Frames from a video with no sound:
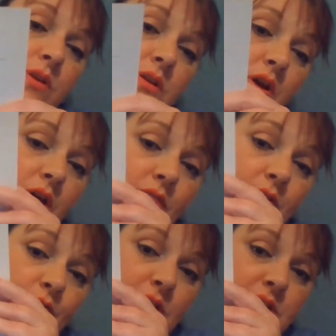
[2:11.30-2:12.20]
one on
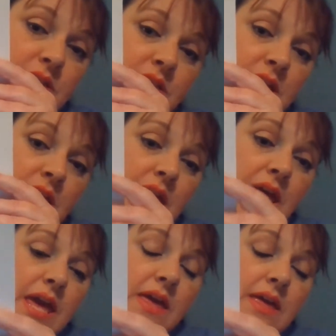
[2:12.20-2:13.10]
the front
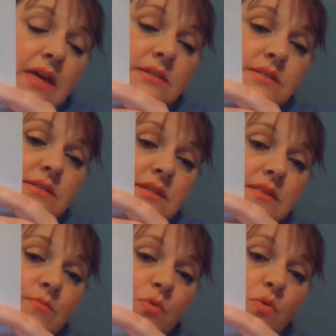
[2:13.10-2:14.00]
and
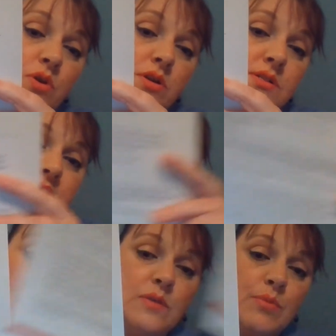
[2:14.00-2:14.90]
then the more
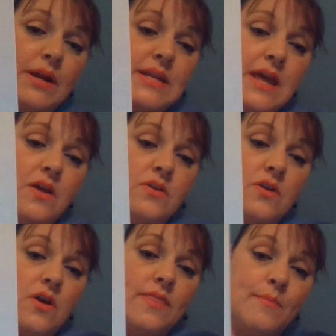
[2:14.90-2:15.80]
detailed
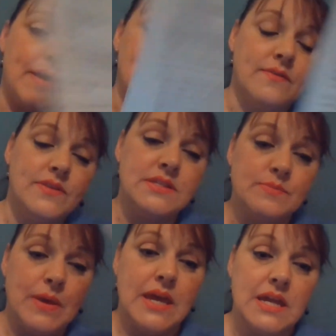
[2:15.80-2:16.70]
breakdown on the back of
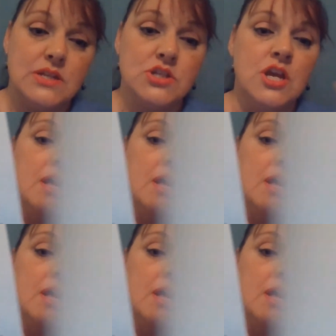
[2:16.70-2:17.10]
this page,